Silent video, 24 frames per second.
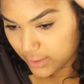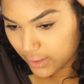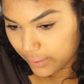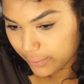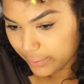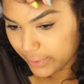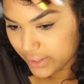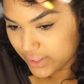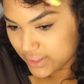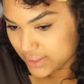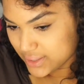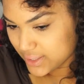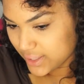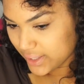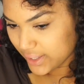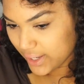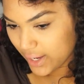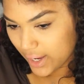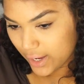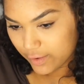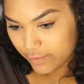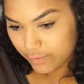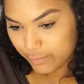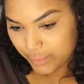That way it's like
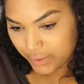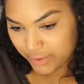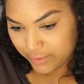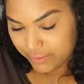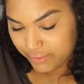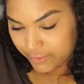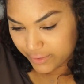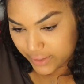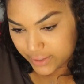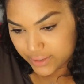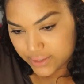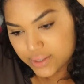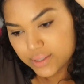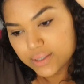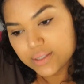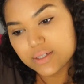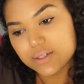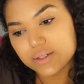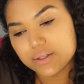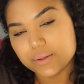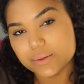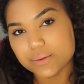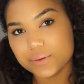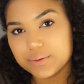out of my face
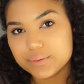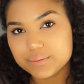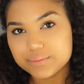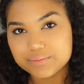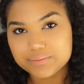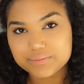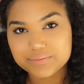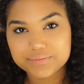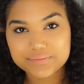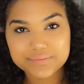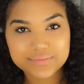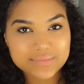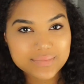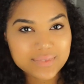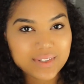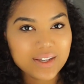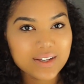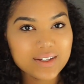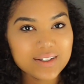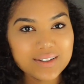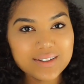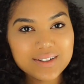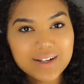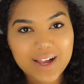too.
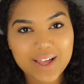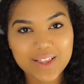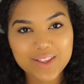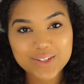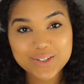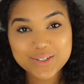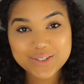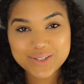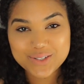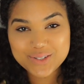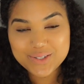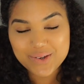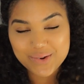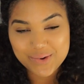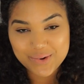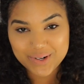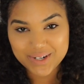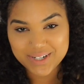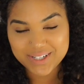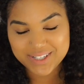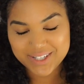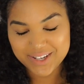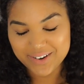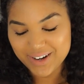I look so
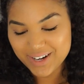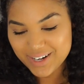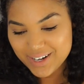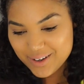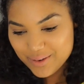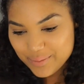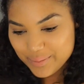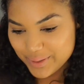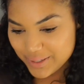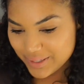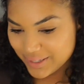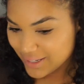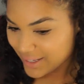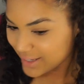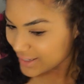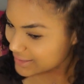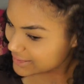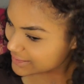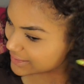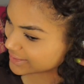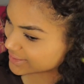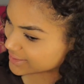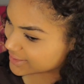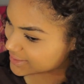crazy right now, but
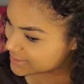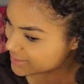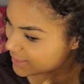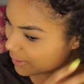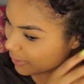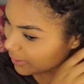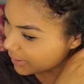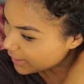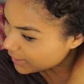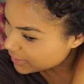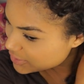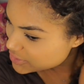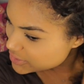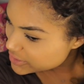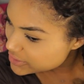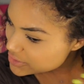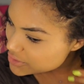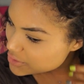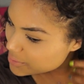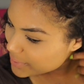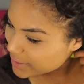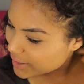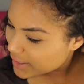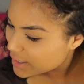this is how I
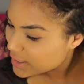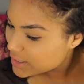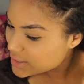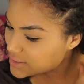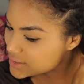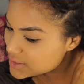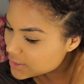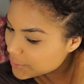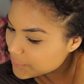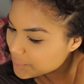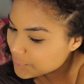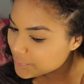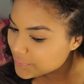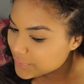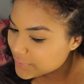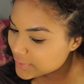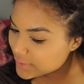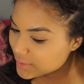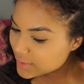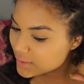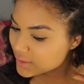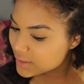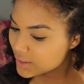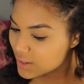actually do my hair. So,
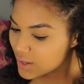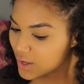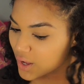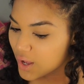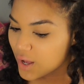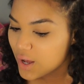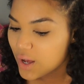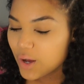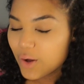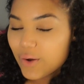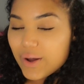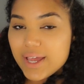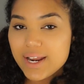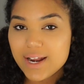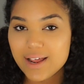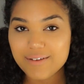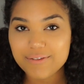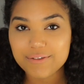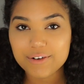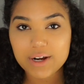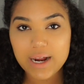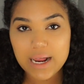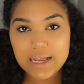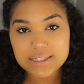oh, and
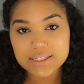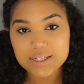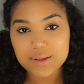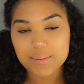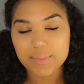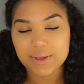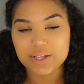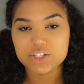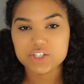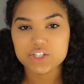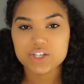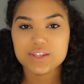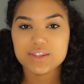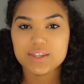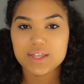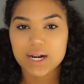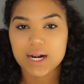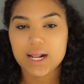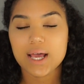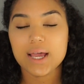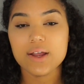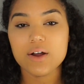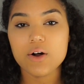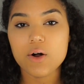I forgot to mention
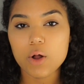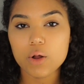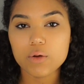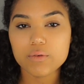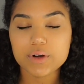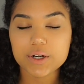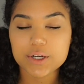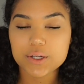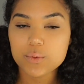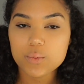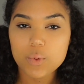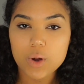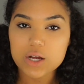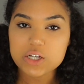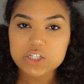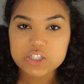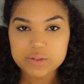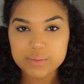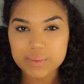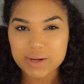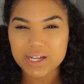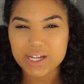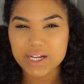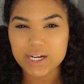that I already
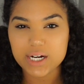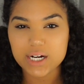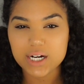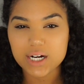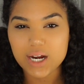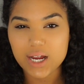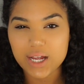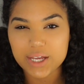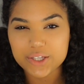washed my hair.